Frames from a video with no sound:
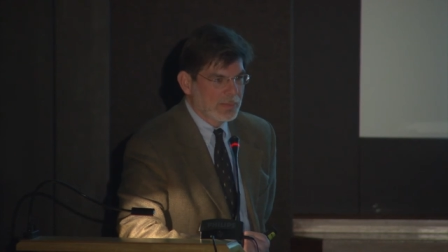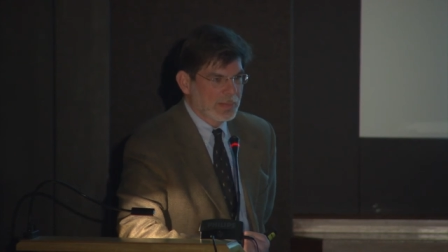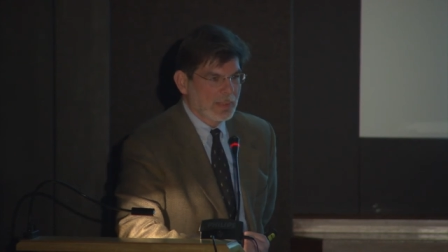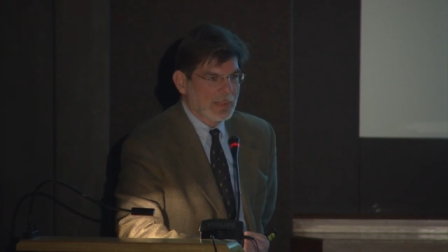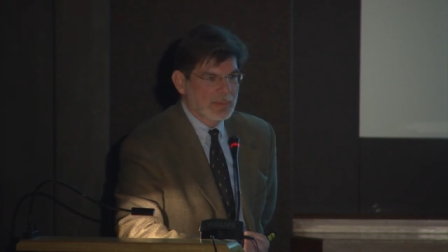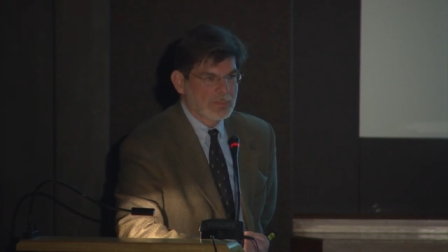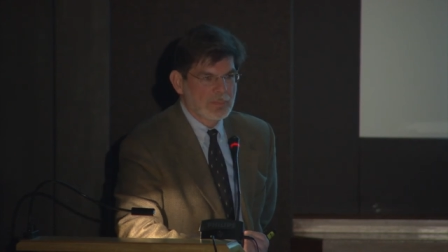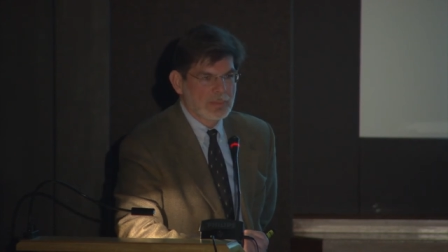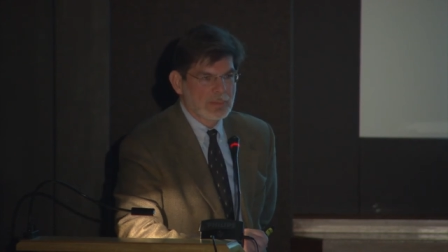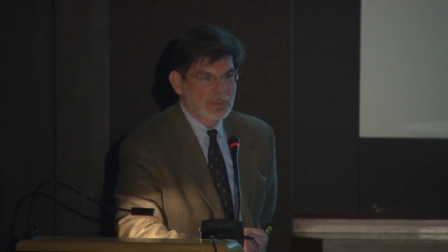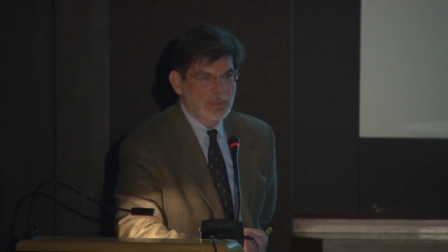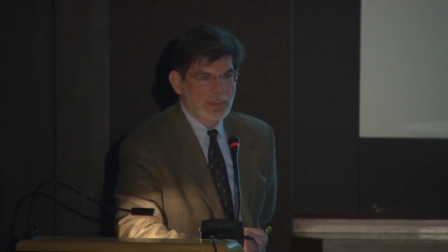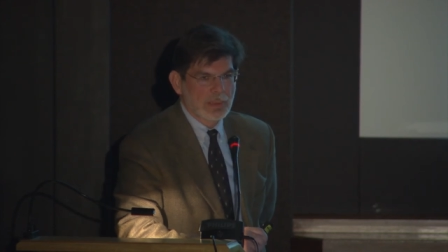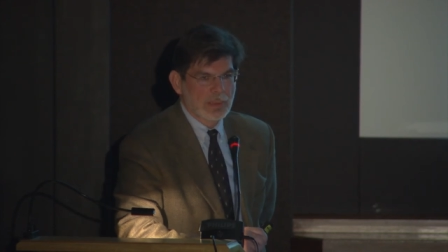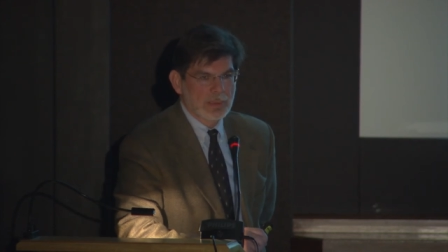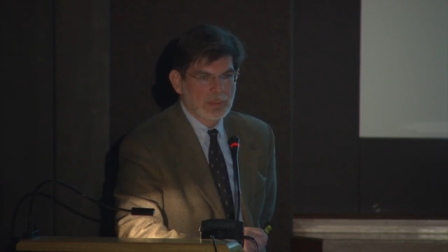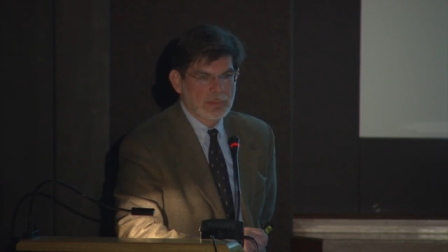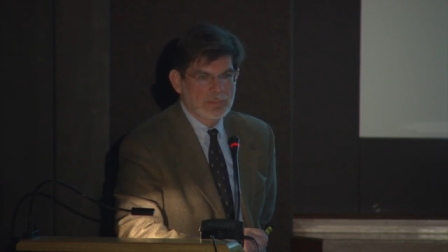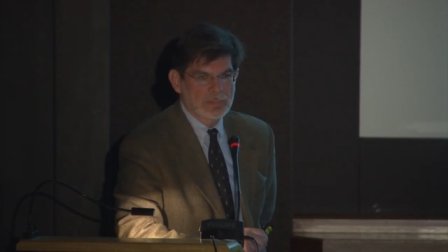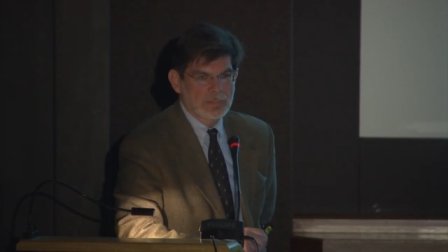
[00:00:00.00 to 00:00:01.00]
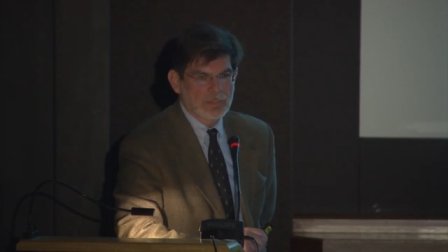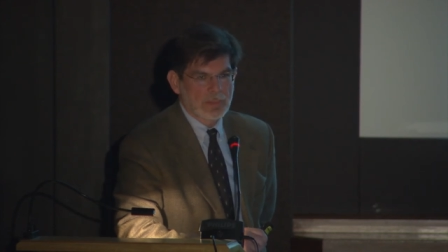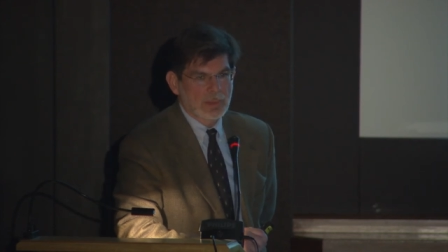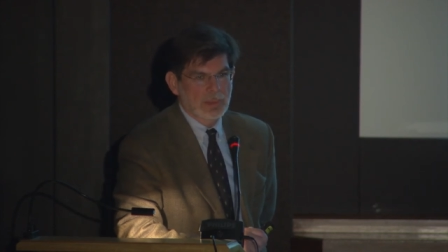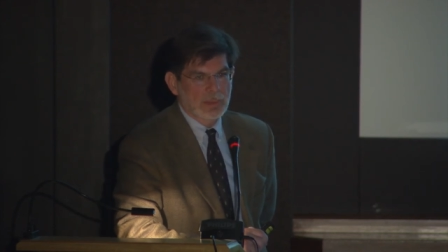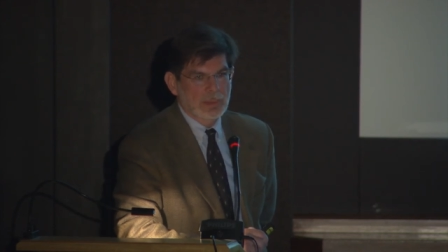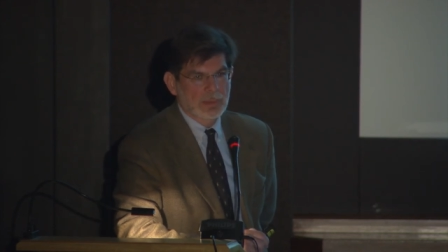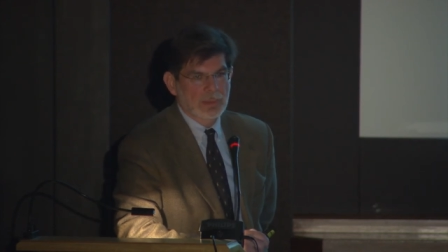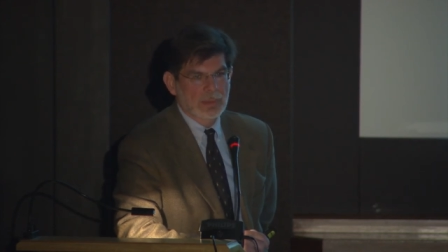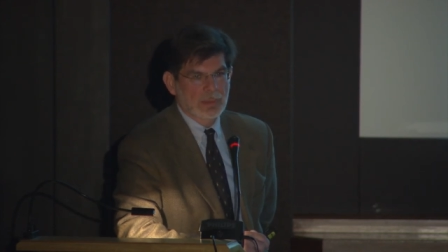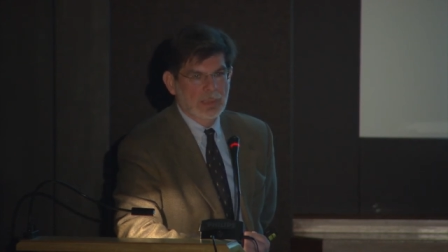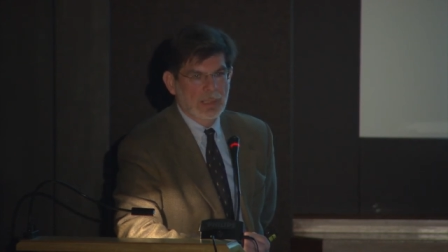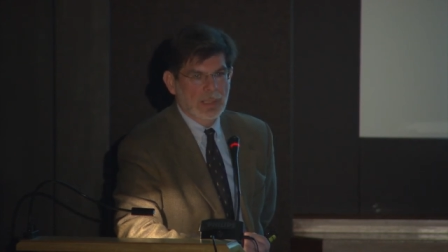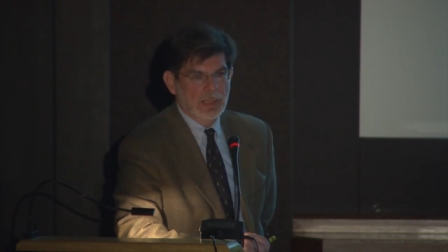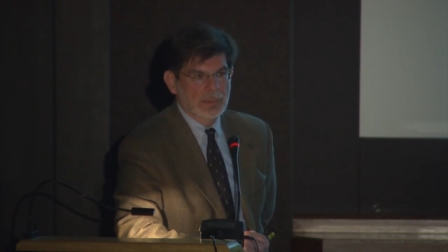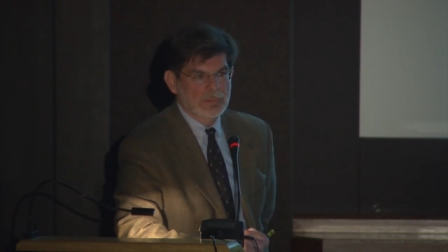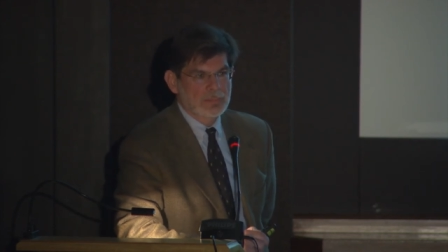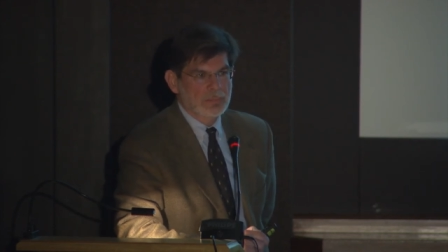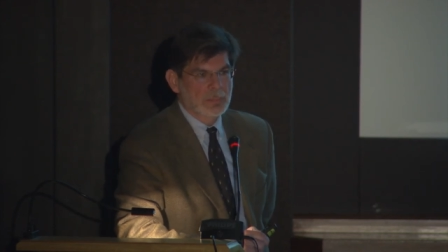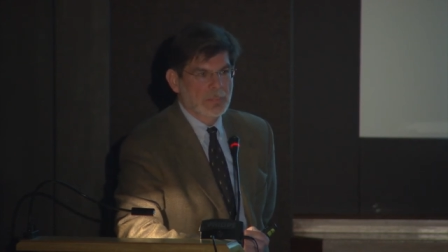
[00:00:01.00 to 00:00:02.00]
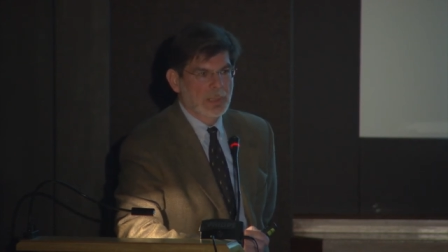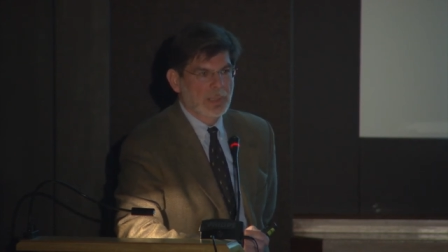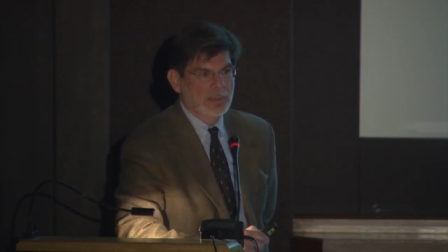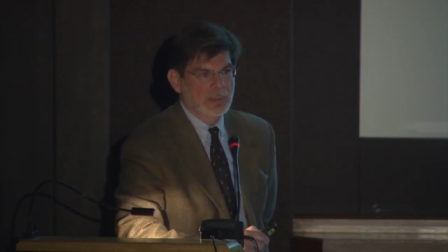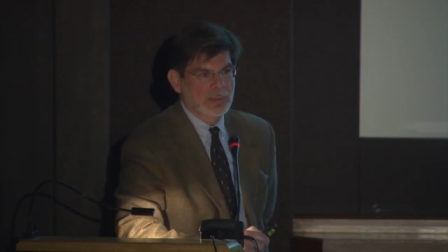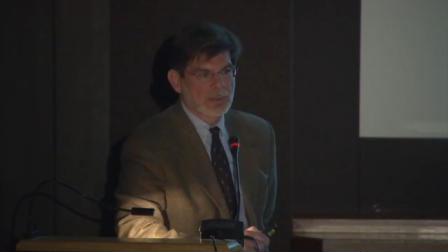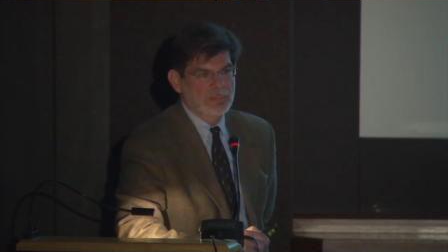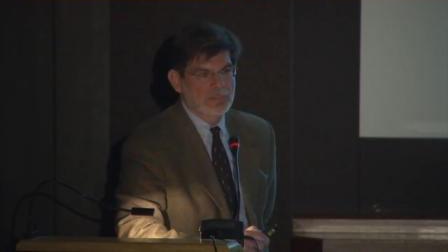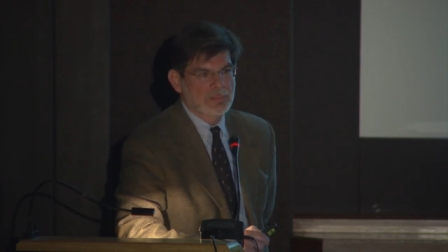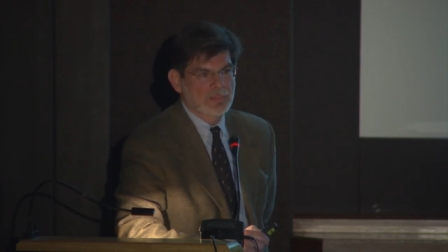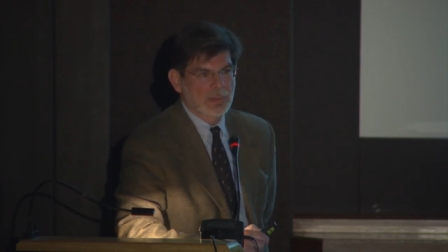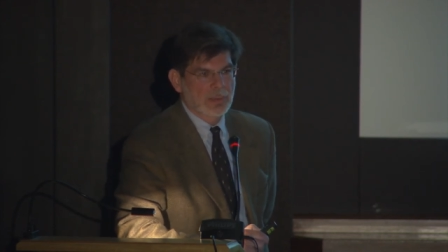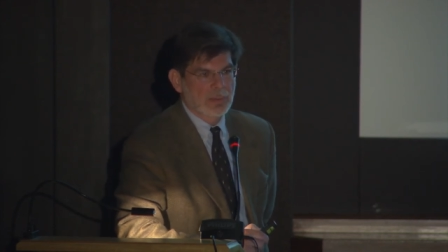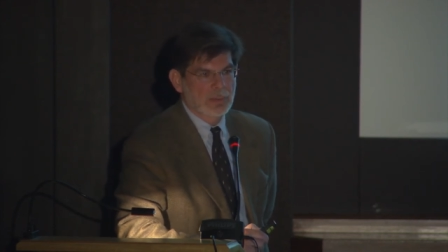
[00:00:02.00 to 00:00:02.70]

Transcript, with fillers: they haven't uh, reached a large market